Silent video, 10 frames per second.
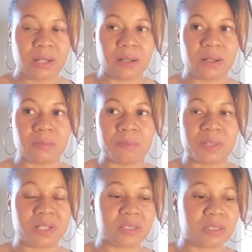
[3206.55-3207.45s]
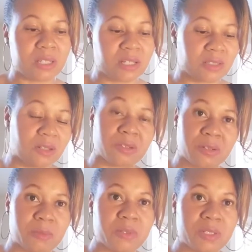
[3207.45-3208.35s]
um because yes in other
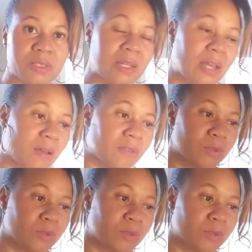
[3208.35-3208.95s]
communities they have